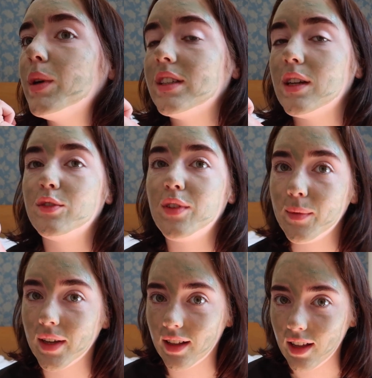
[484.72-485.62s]
because I was
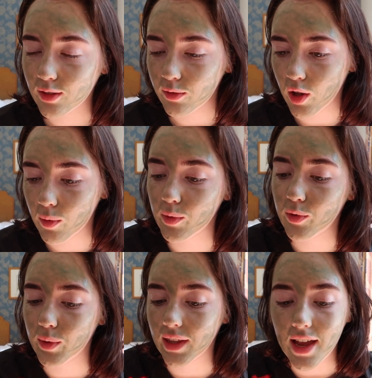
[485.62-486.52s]
filming a Glasgow vlog
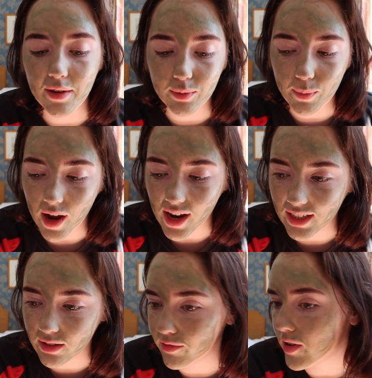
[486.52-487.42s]
before we left, but I
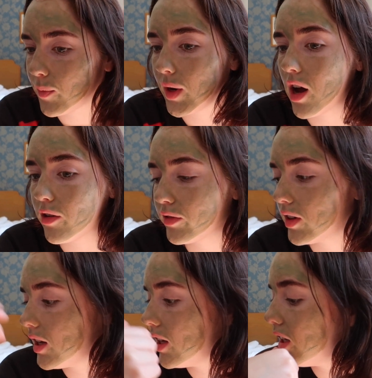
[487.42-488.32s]
didn't film enough.
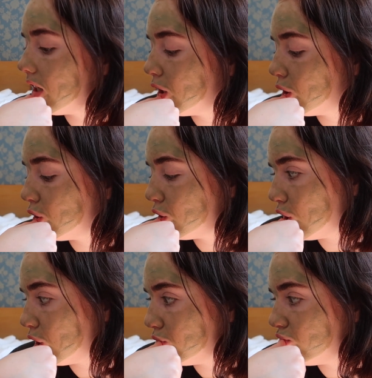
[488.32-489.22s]

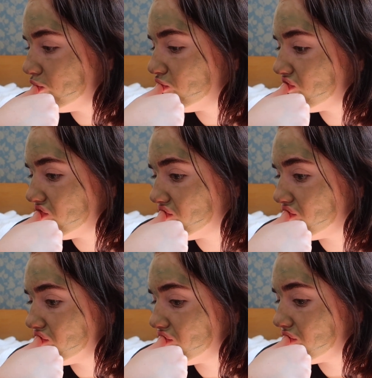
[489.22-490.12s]
So
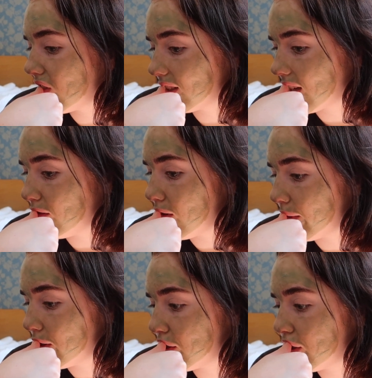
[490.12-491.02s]
that's kind of rubbish.